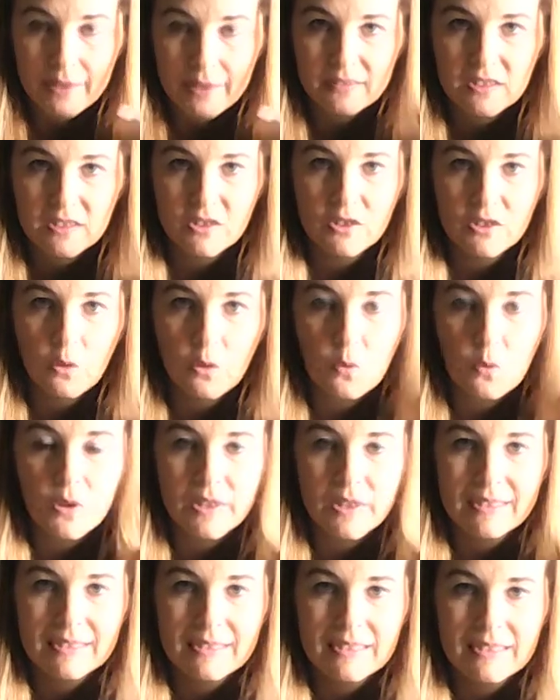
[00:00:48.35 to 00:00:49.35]
And so we're going
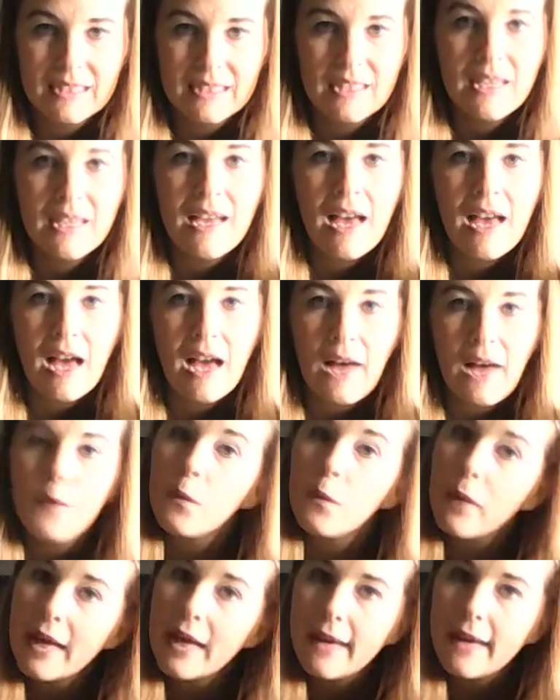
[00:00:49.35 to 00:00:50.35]
to see how the
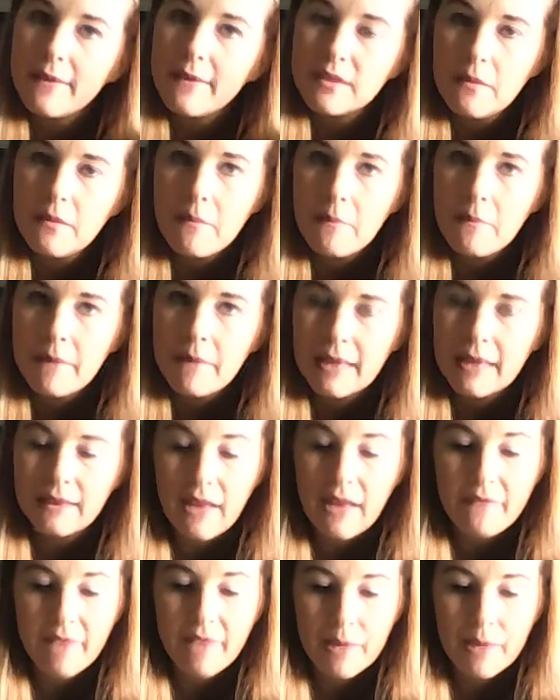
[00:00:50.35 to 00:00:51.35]
waves make that
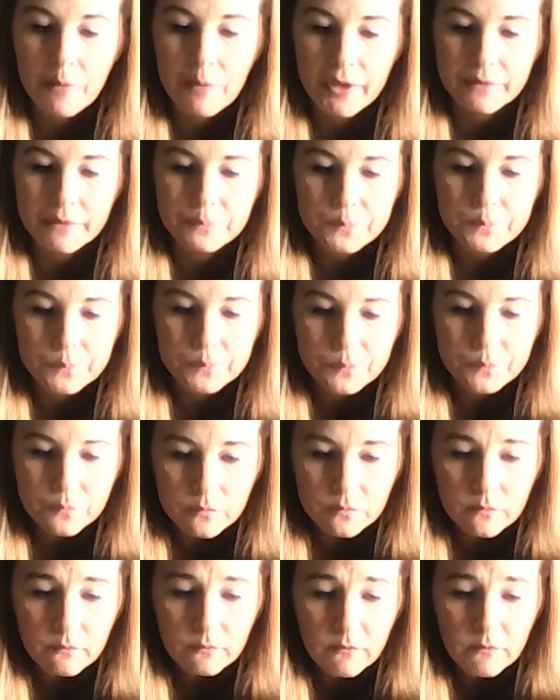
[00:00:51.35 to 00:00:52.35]
vibrate.
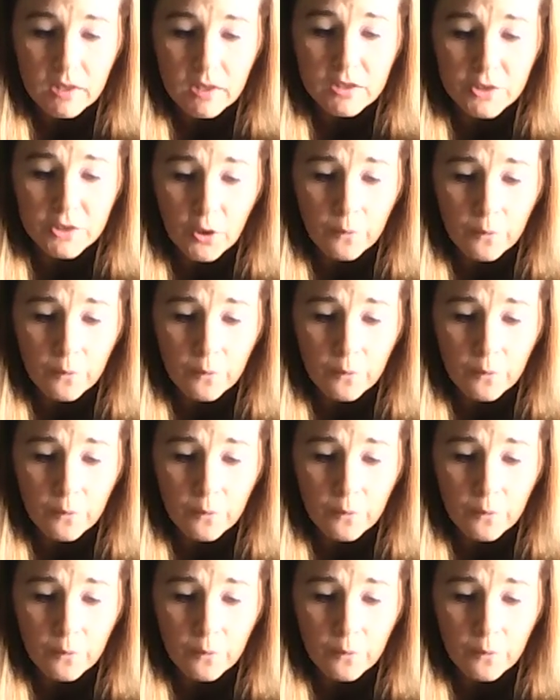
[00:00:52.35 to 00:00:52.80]
So